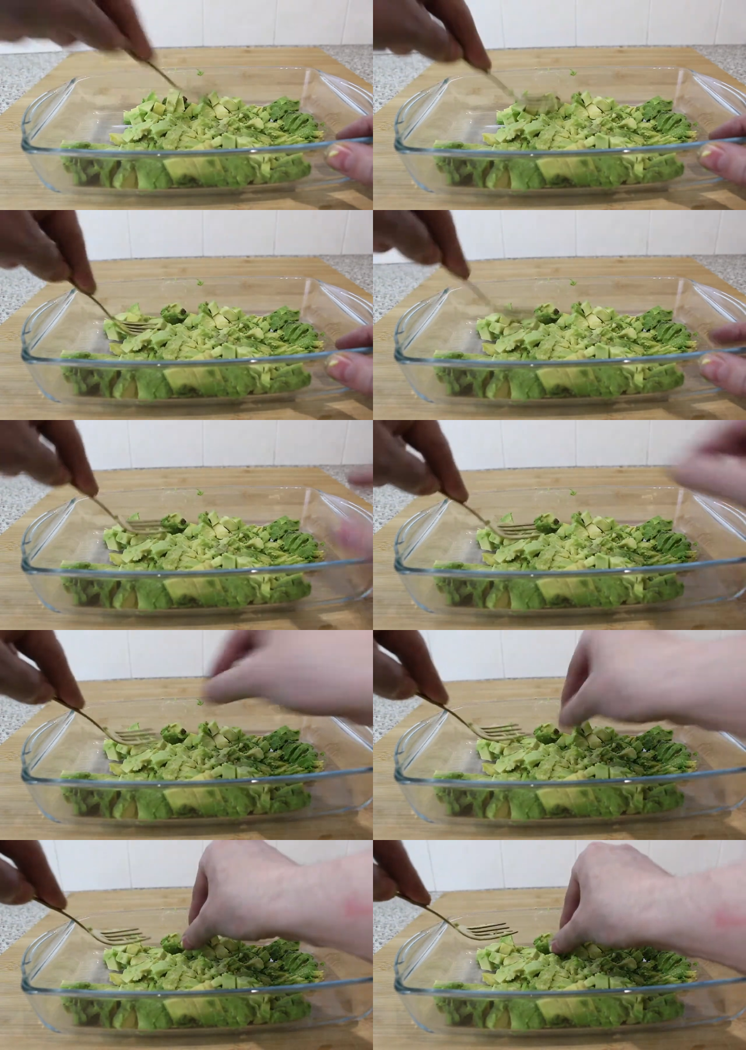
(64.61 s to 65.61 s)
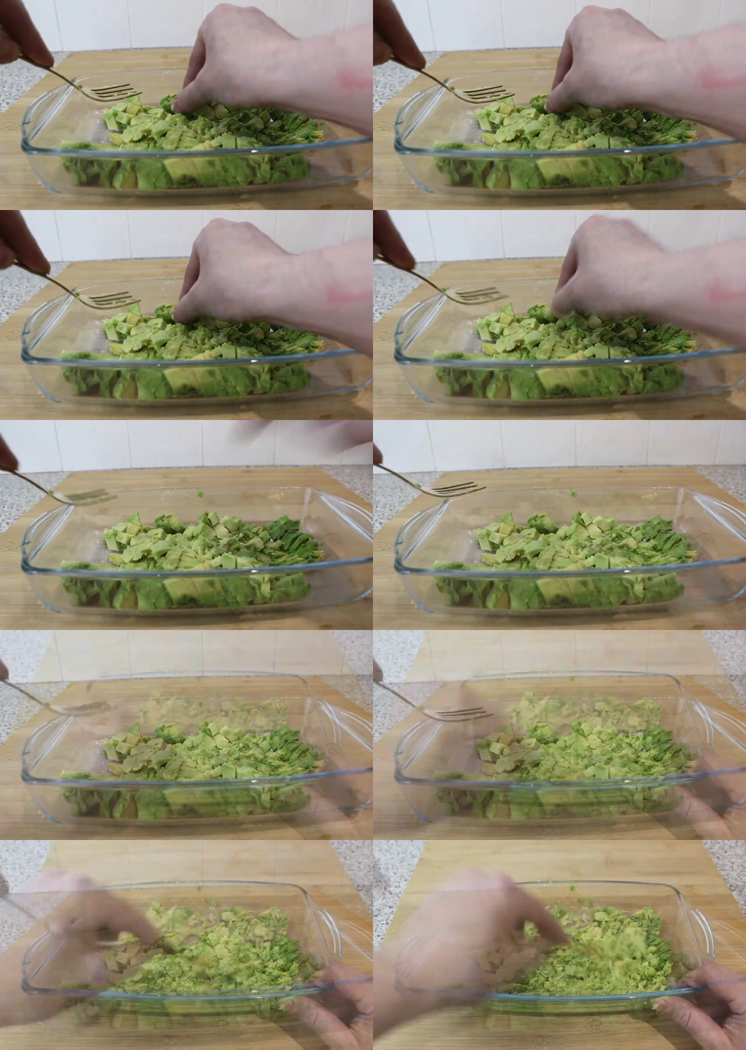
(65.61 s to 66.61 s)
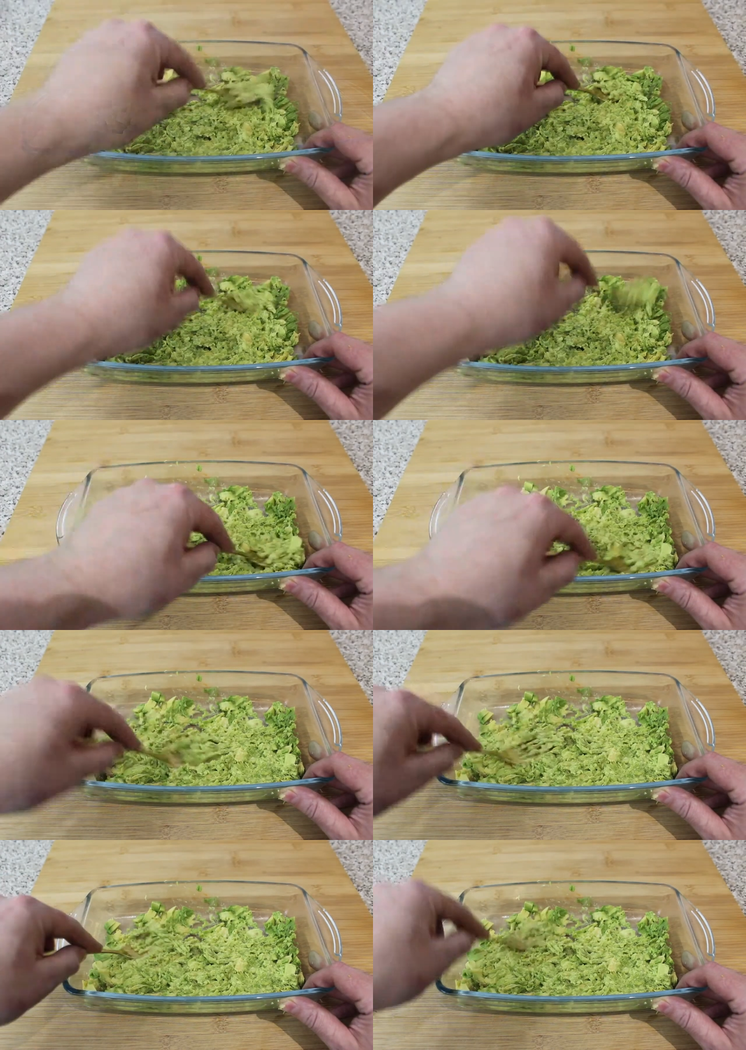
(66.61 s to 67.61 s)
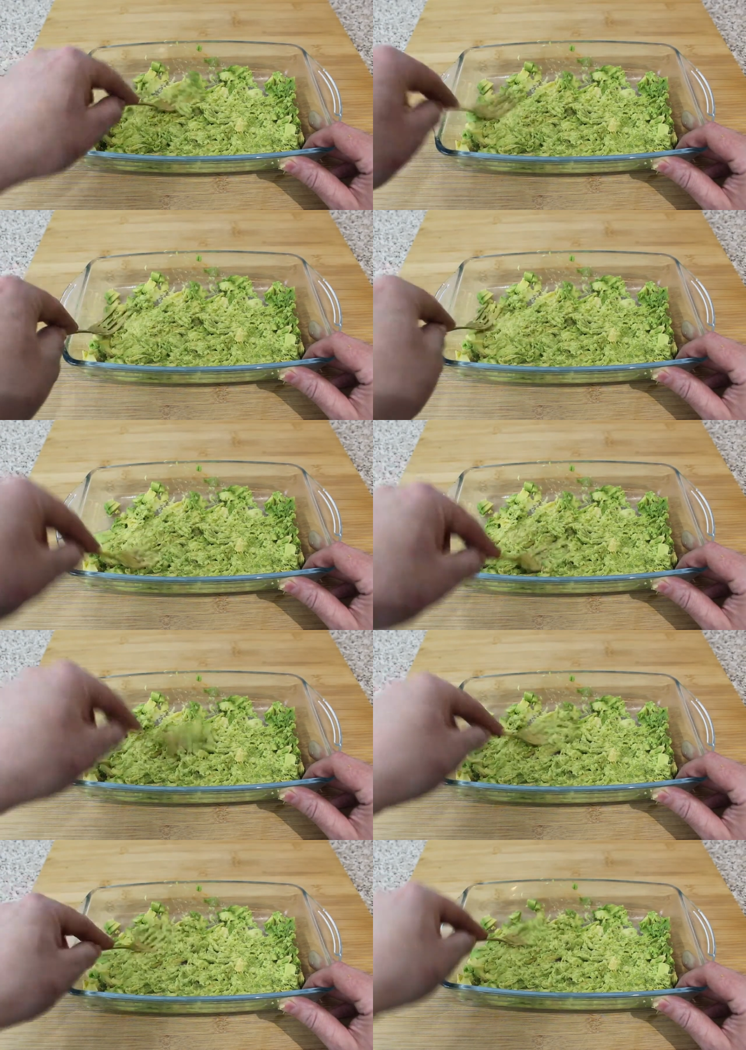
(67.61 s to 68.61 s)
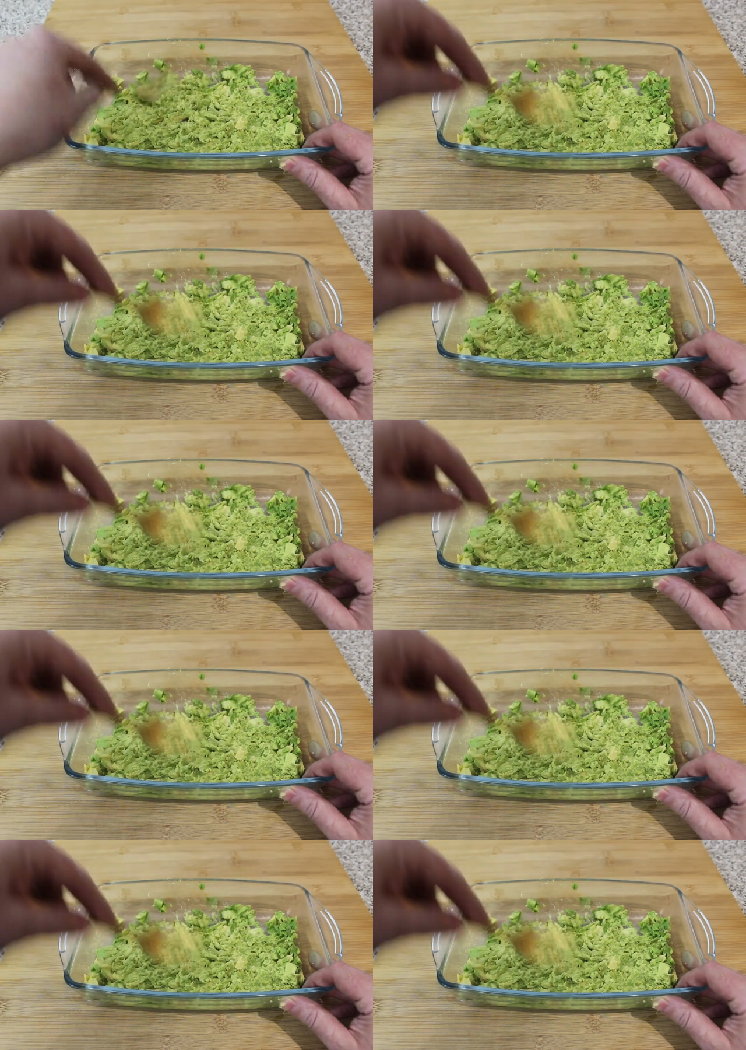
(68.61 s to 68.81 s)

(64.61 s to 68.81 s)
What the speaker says: No face is visible, so there are no lips to read.